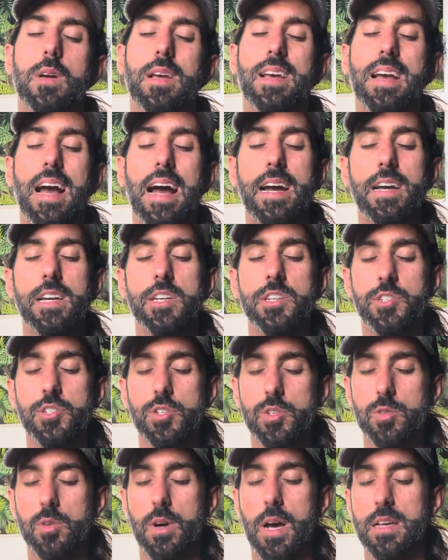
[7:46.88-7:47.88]
guide
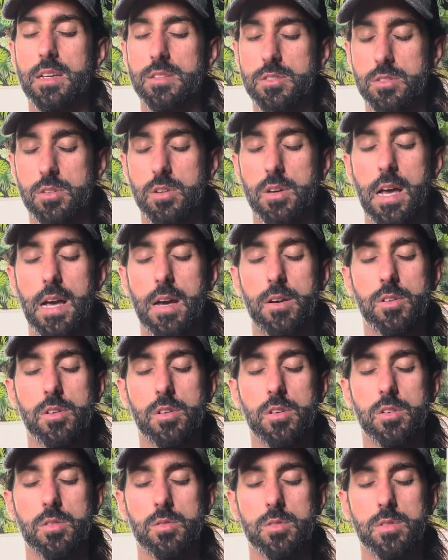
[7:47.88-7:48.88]
you as to how to
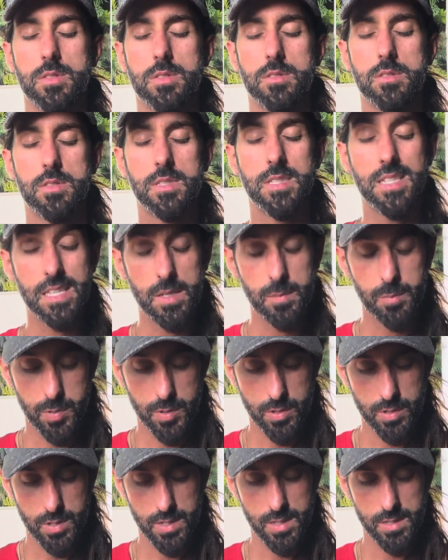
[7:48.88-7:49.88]
go
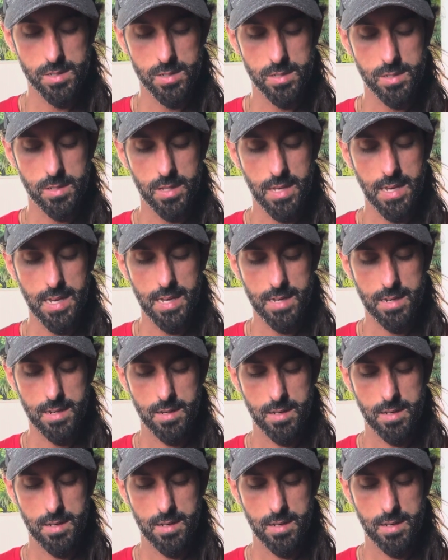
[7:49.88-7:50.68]
deeper into that,